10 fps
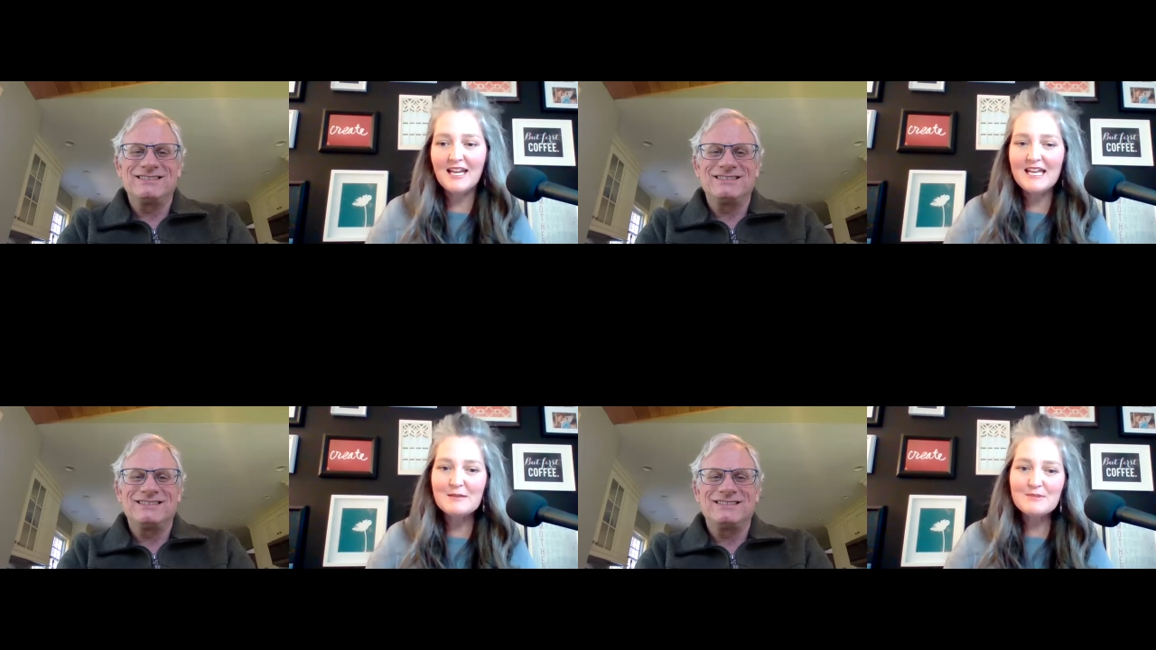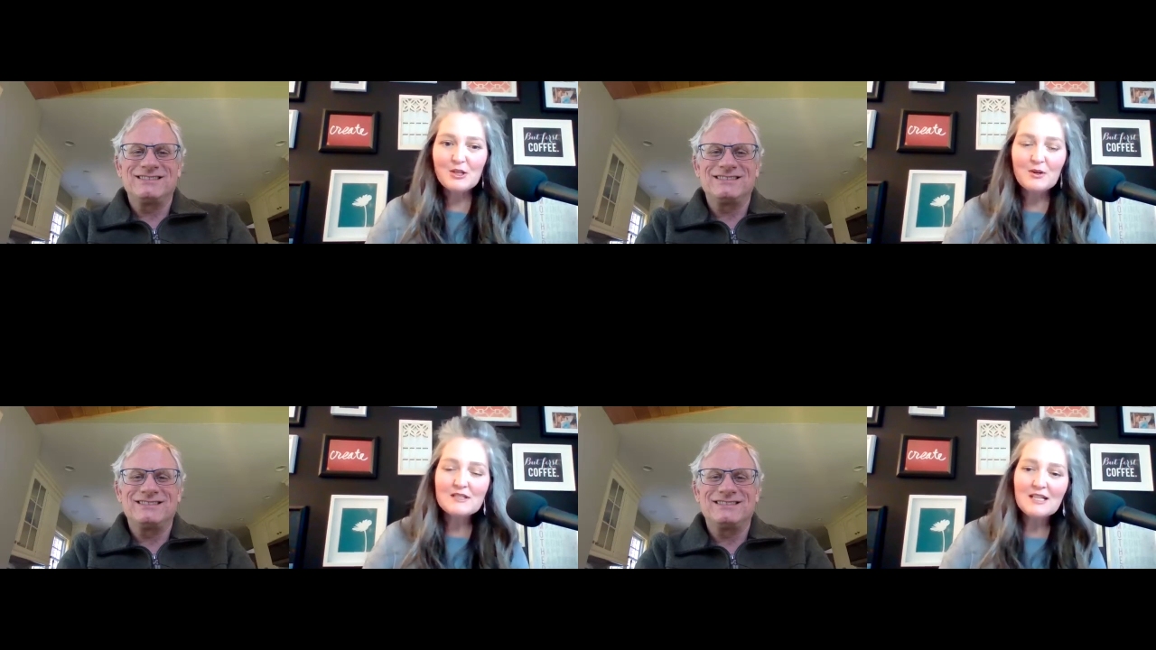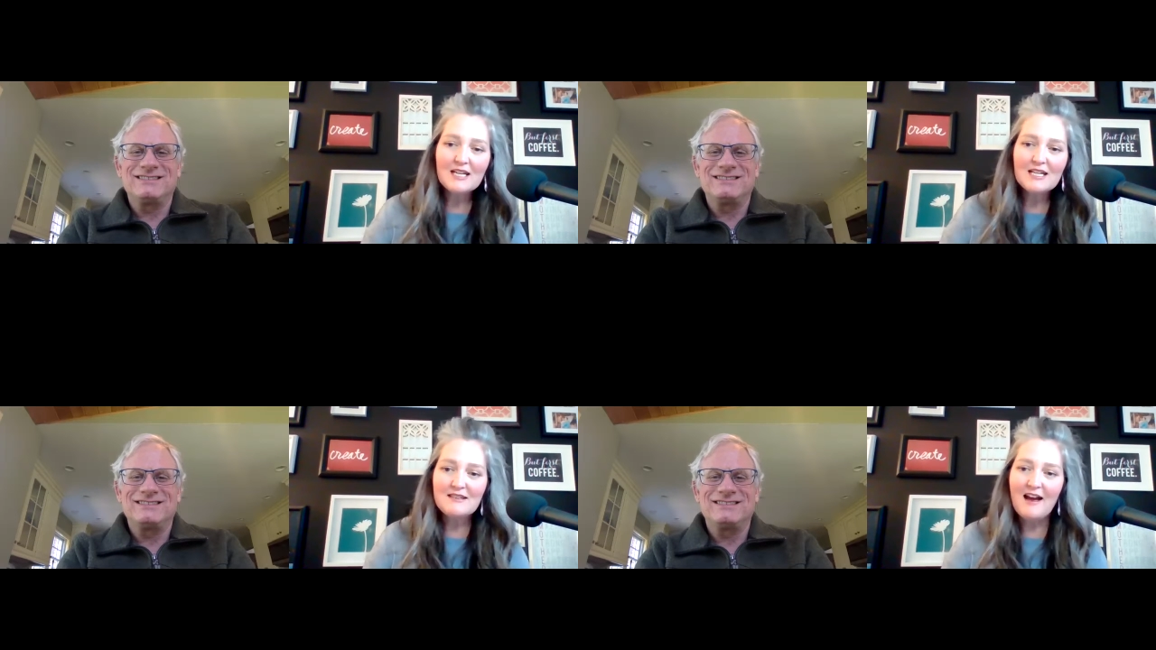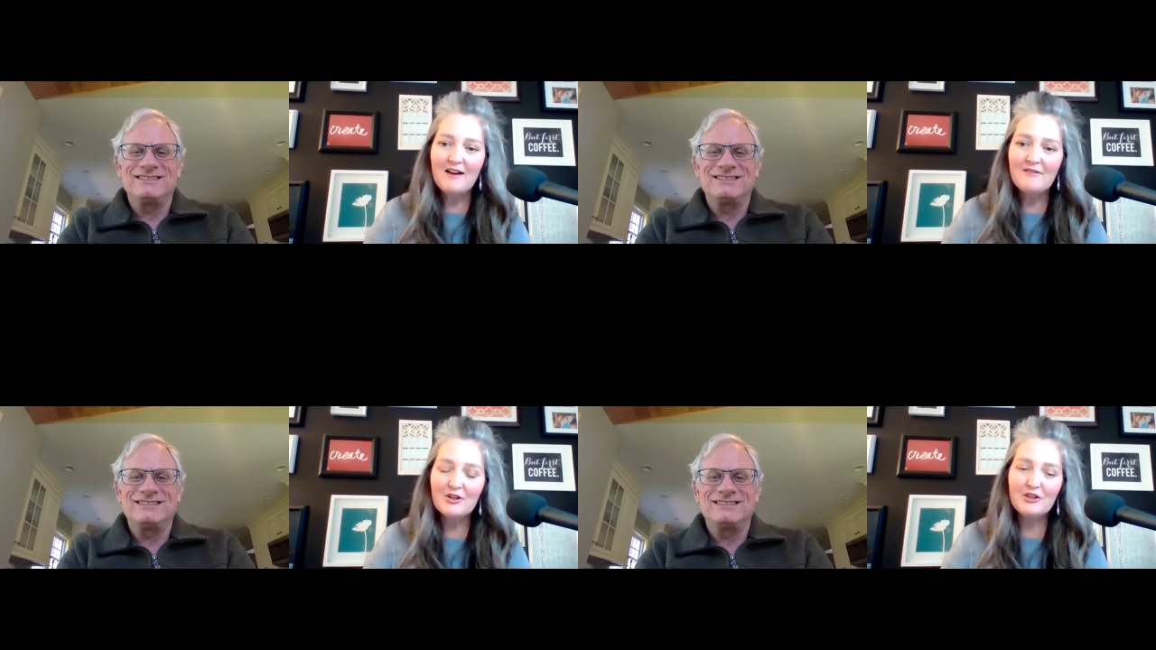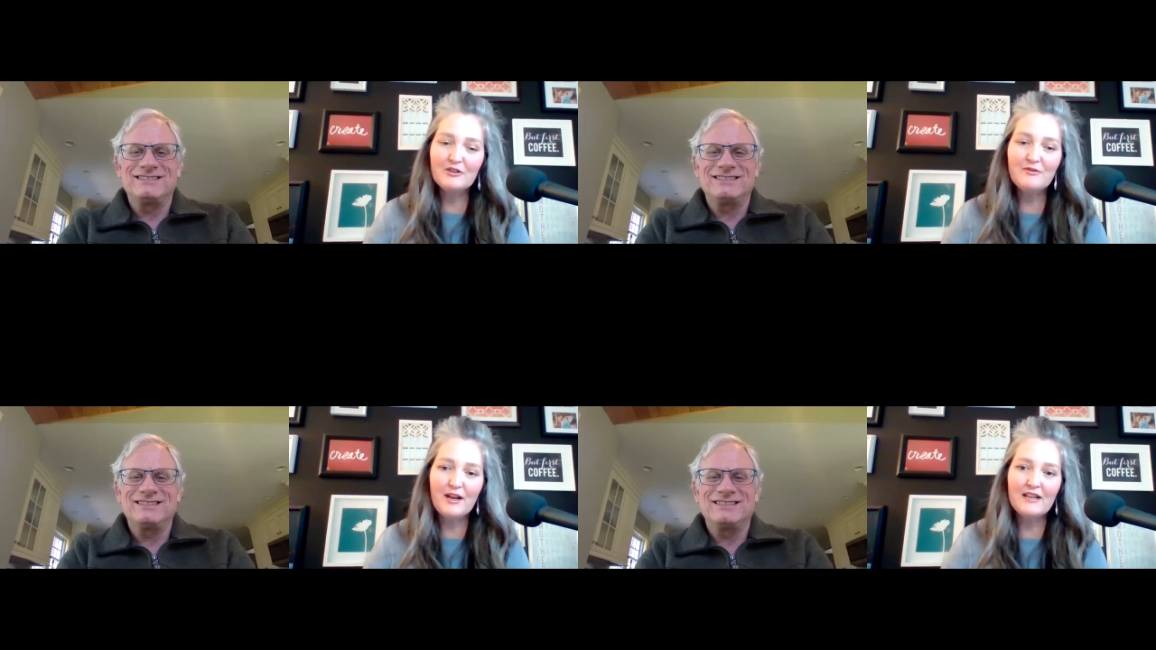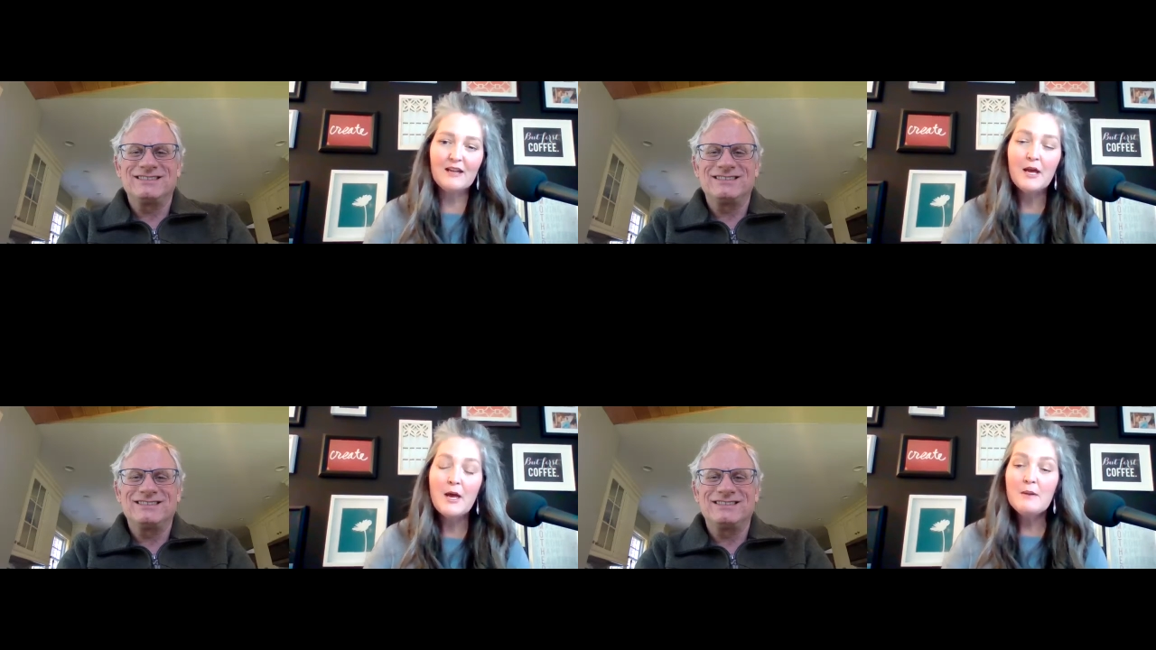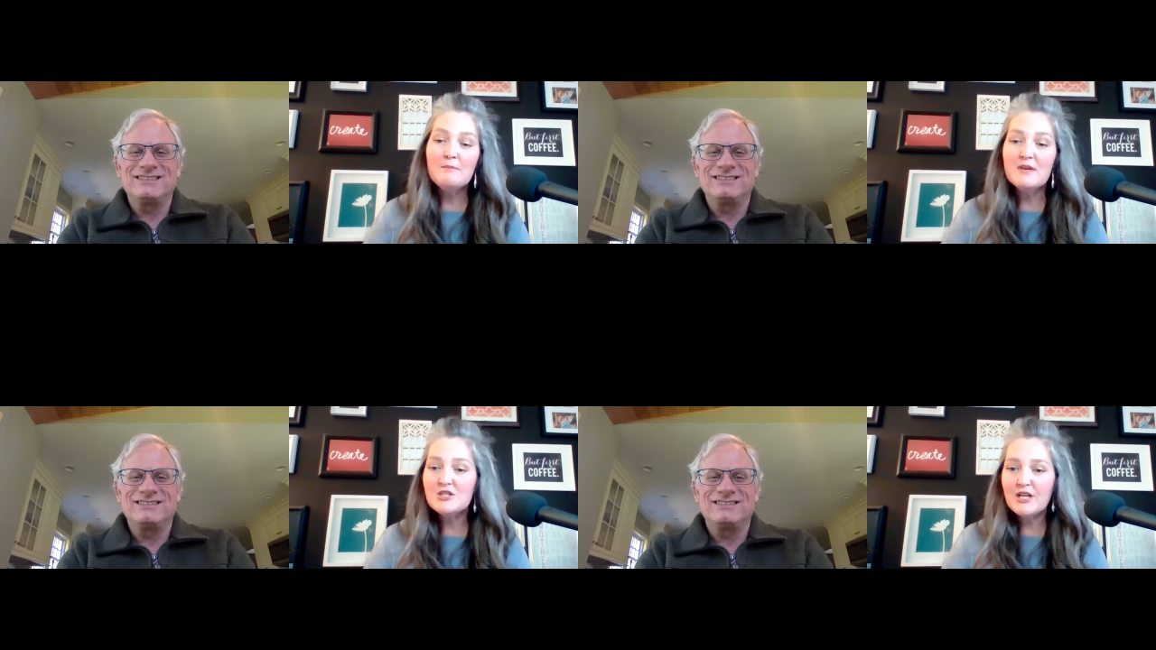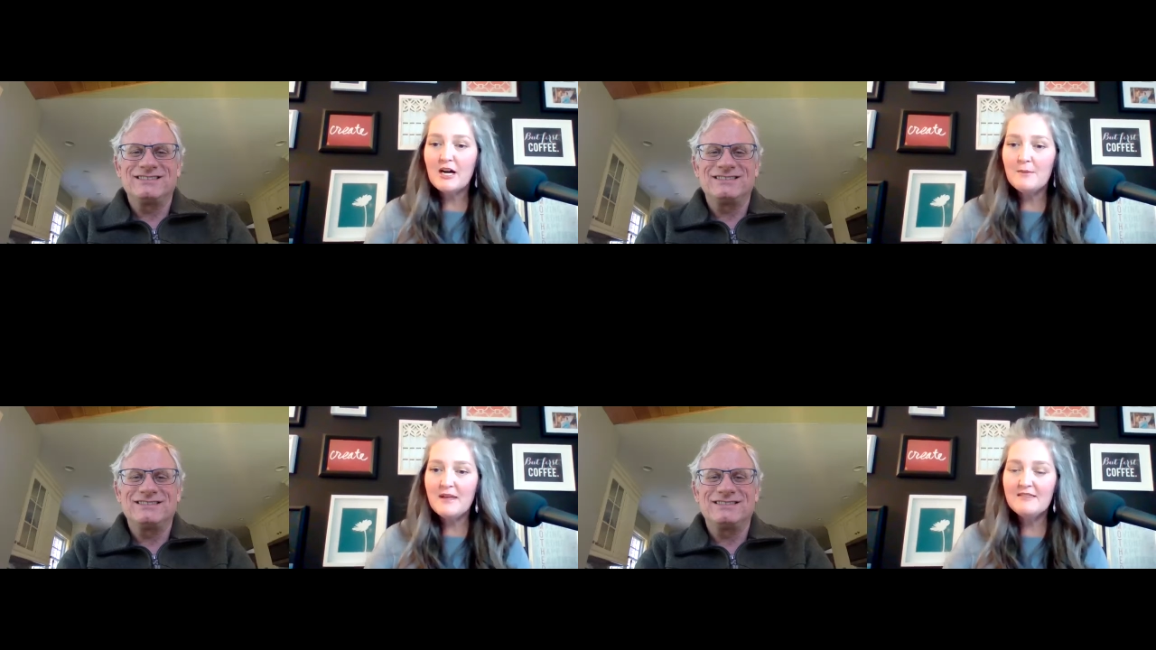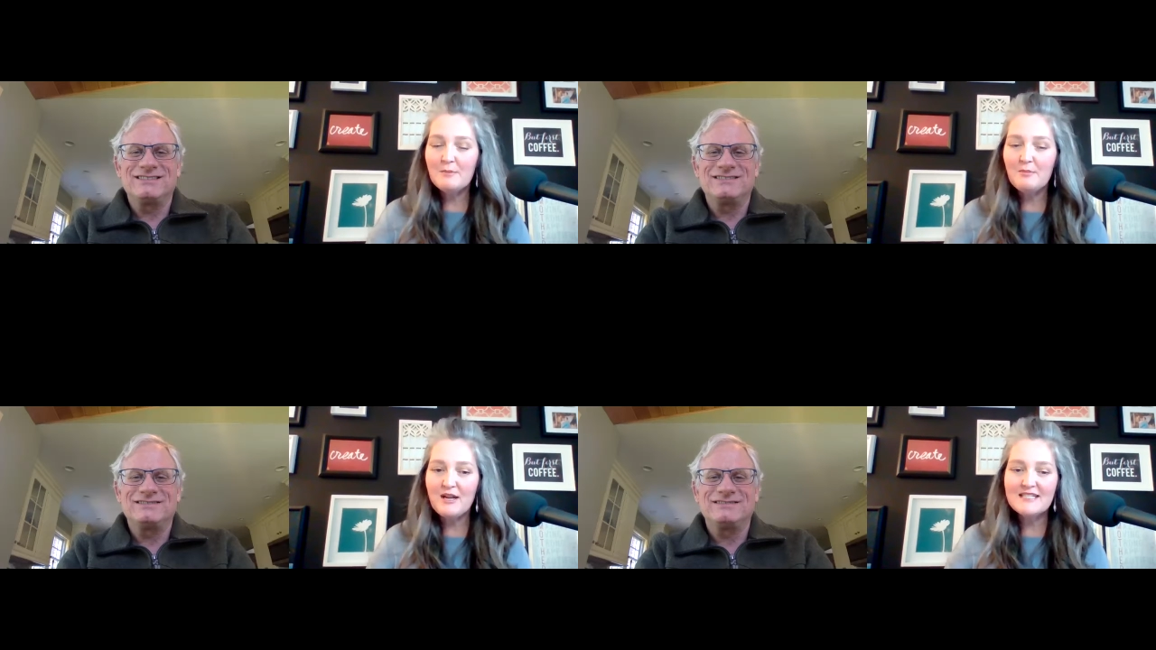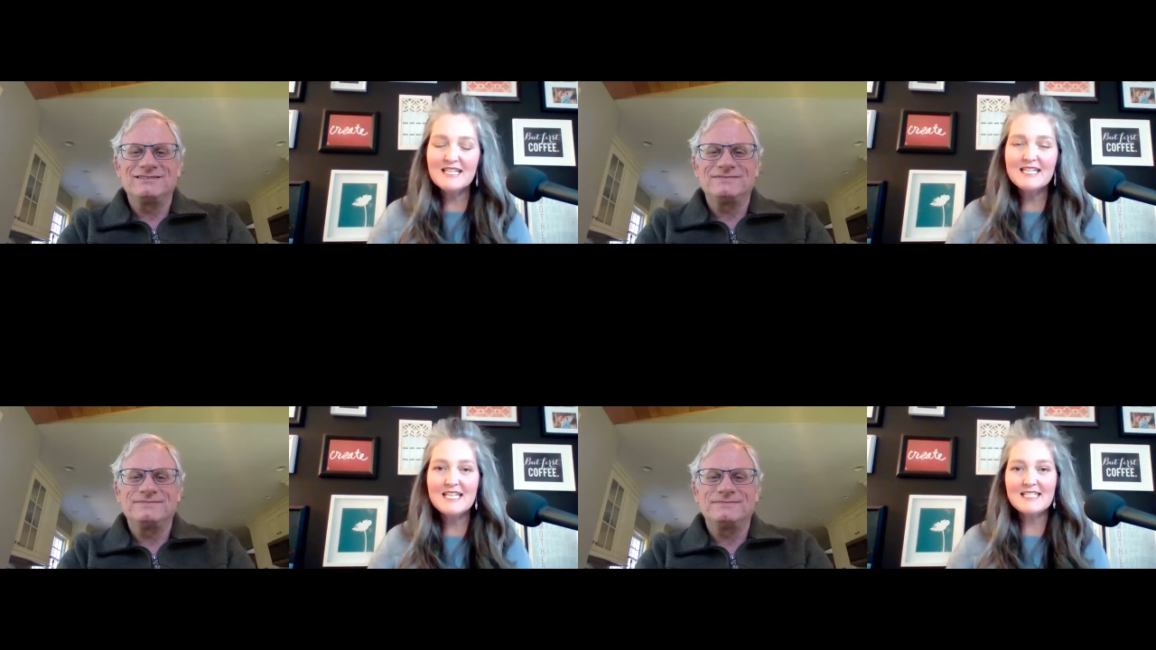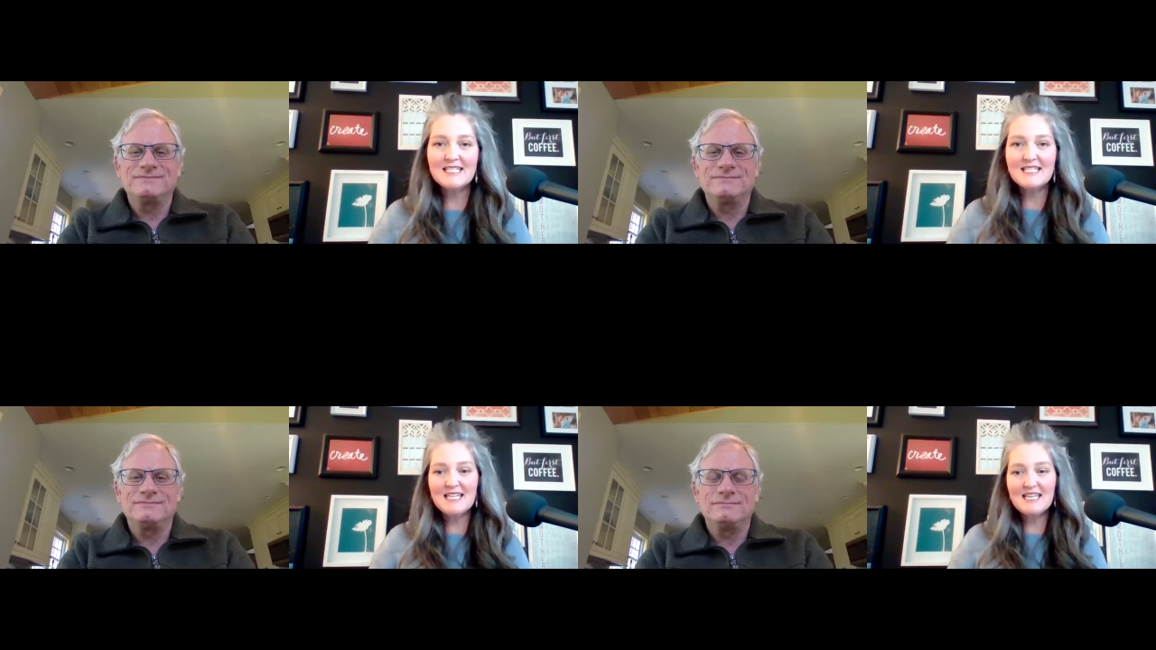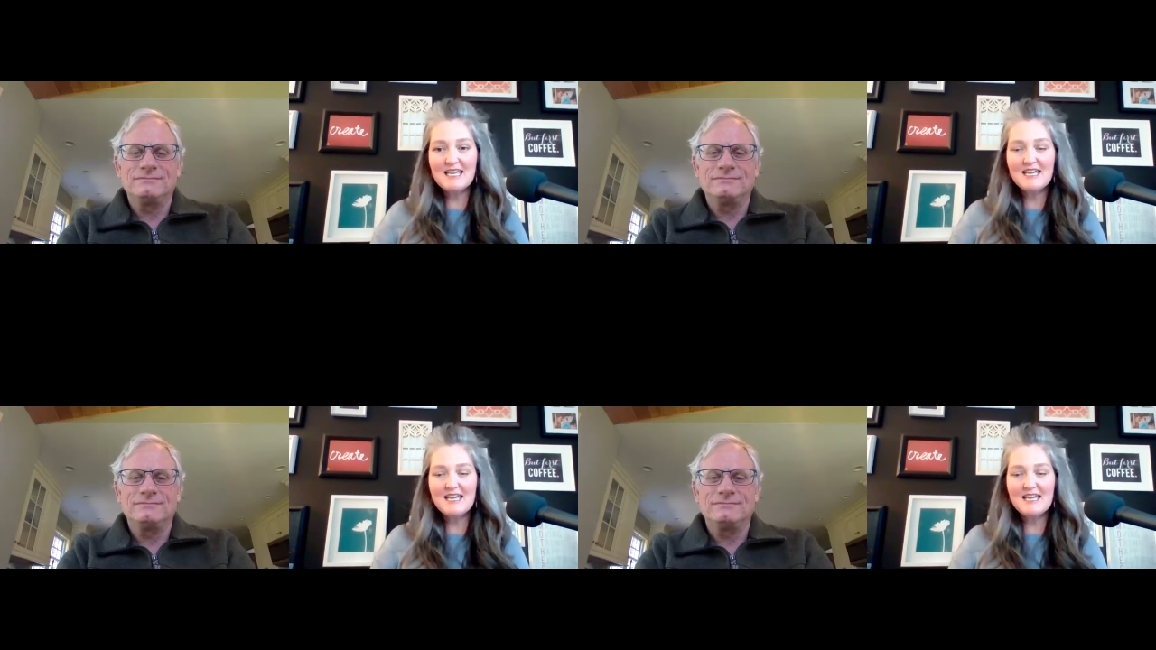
Speaker 1: And I'm so excited to have our good friend Mitch Gelman, the president and C,